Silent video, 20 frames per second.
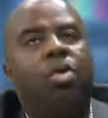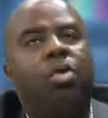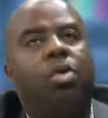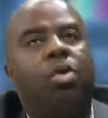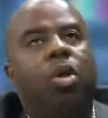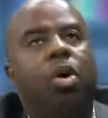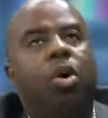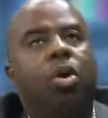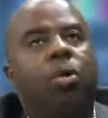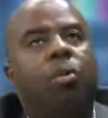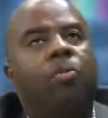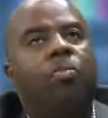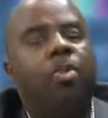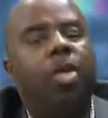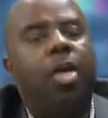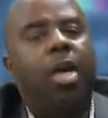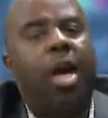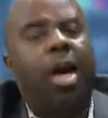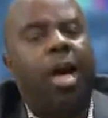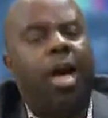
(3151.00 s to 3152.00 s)
And so,
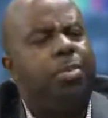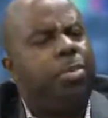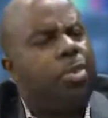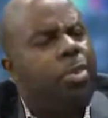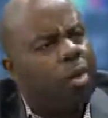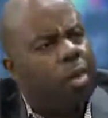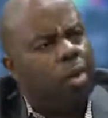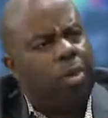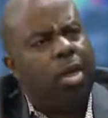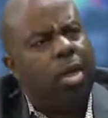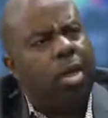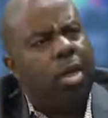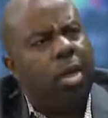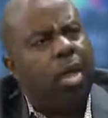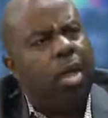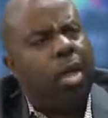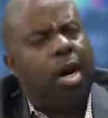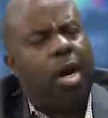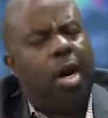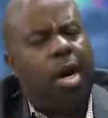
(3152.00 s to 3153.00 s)
absolutely,
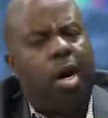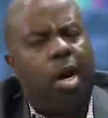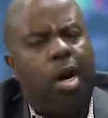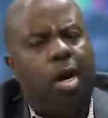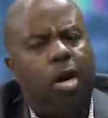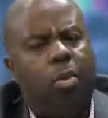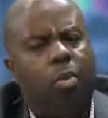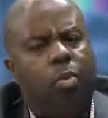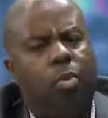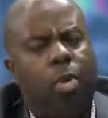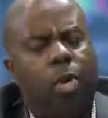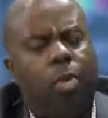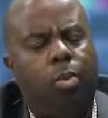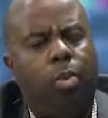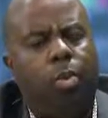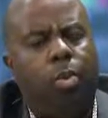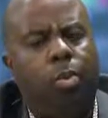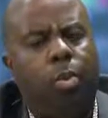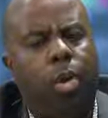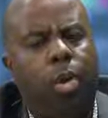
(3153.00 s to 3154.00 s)
we
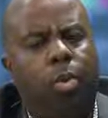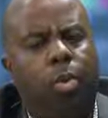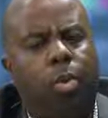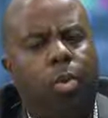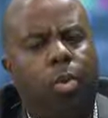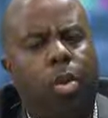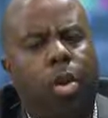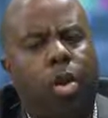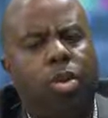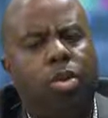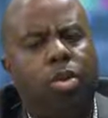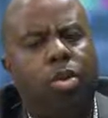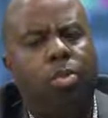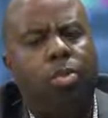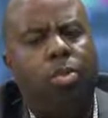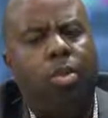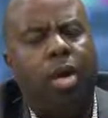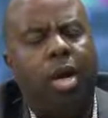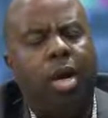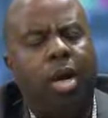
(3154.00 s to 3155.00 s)
will work to
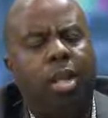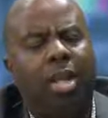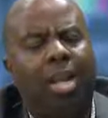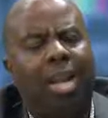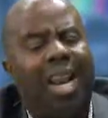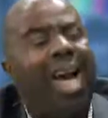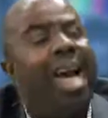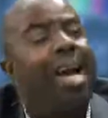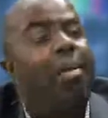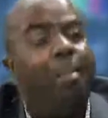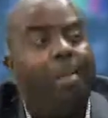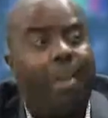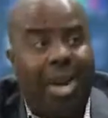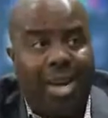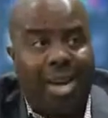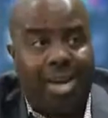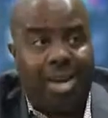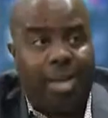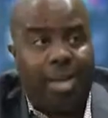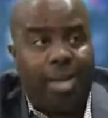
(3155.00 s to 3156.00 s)
bring other
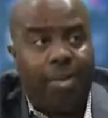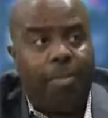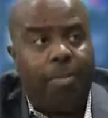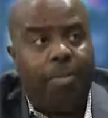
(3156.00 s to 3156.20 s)
like-minded